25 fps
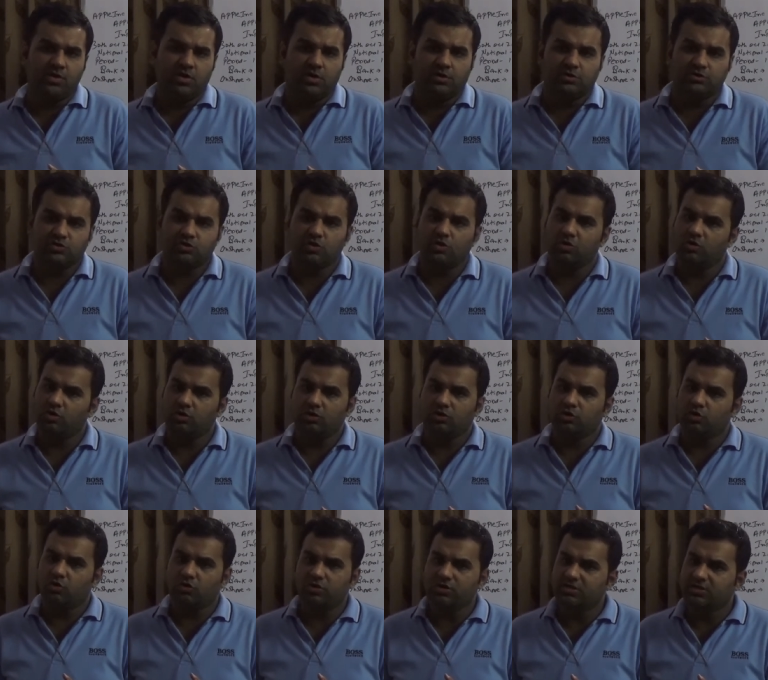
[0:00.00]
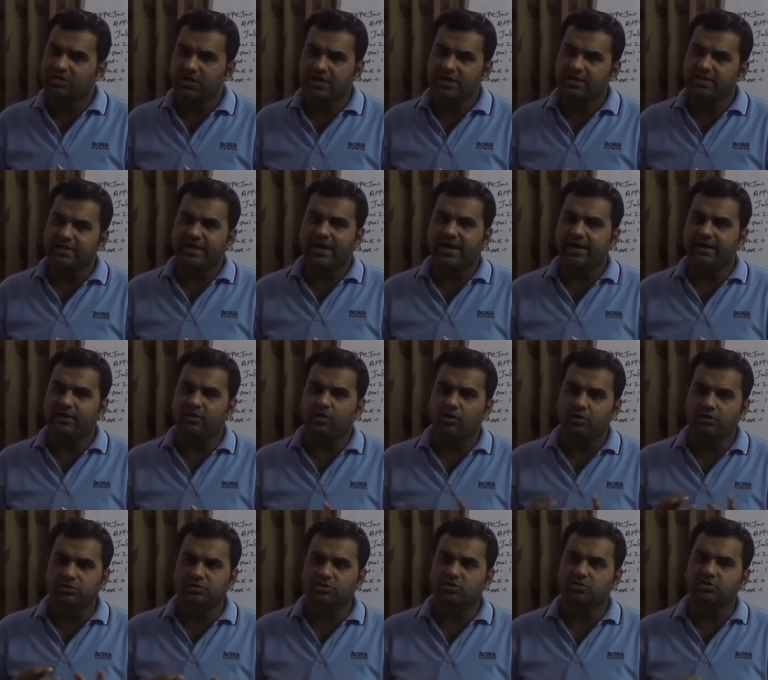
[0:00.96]
so don't think that
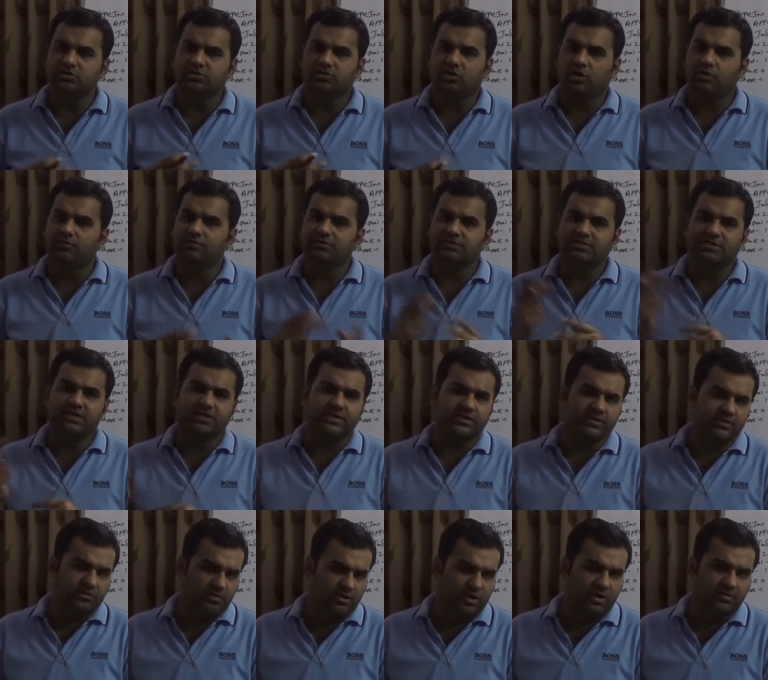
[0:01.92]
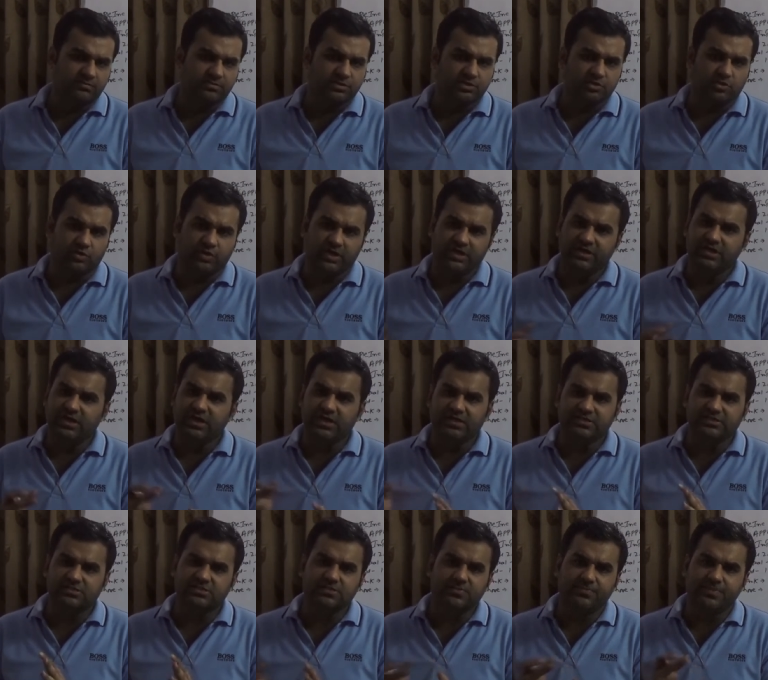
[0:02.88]
onshore is always greater than offshore. It,
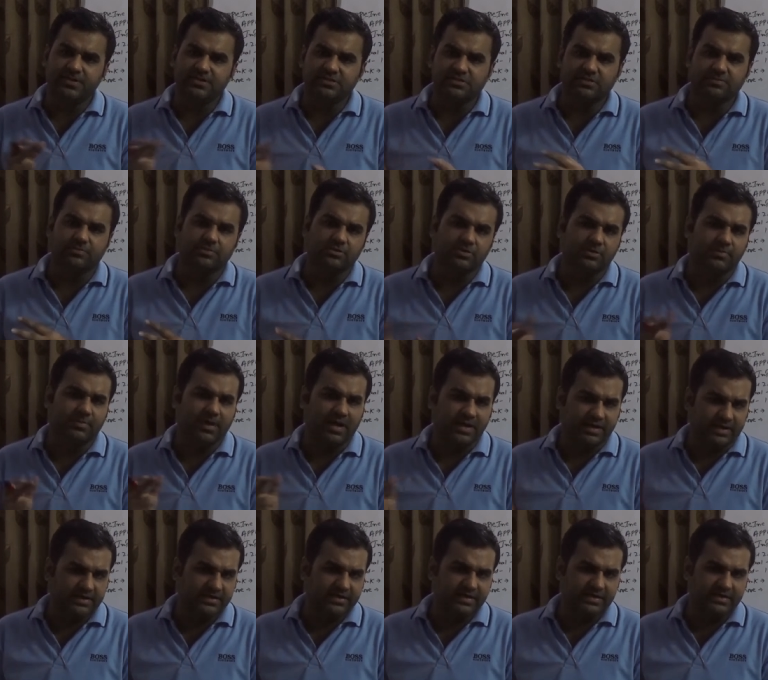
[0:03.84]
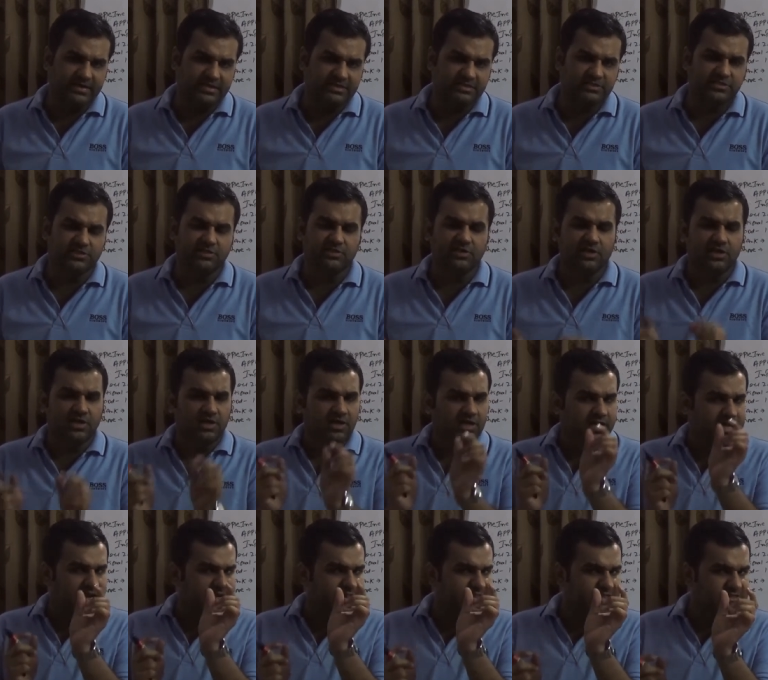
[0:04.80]
it depends upon the market condition
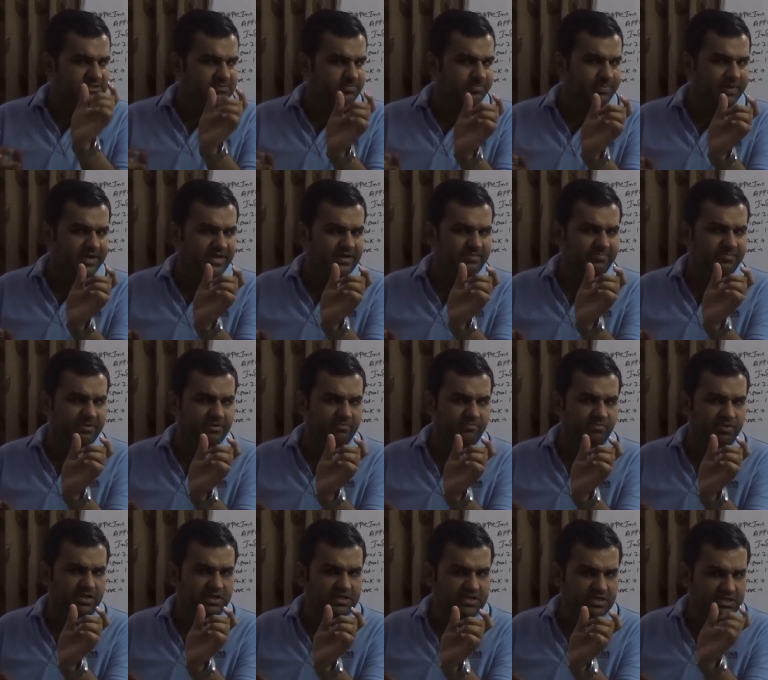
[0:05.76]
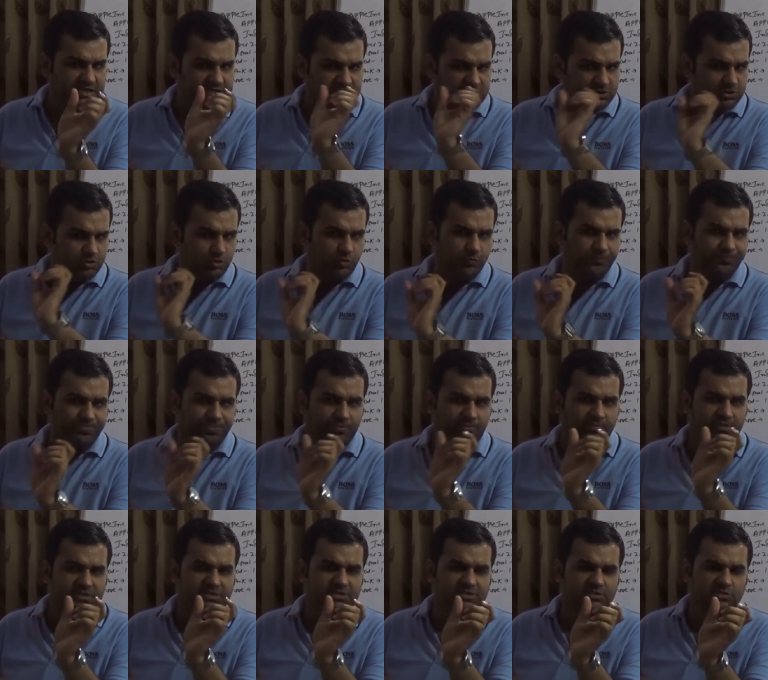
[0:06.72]
and the spread between these two,
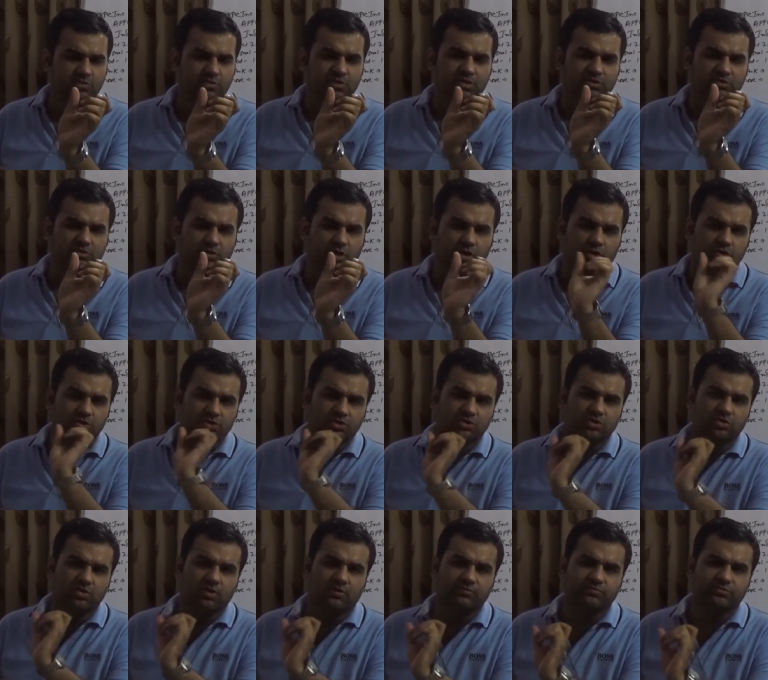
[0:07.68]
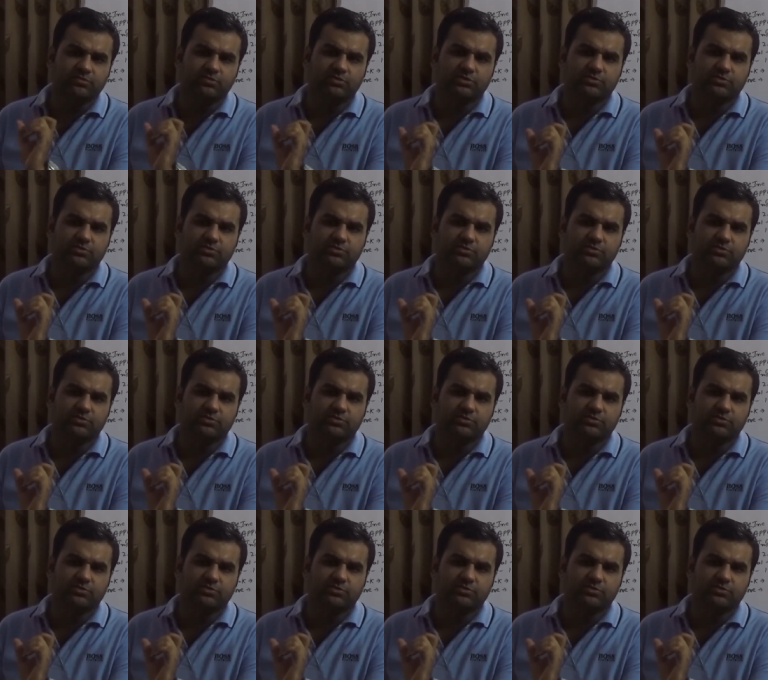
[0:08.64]
which is known as onshore offshore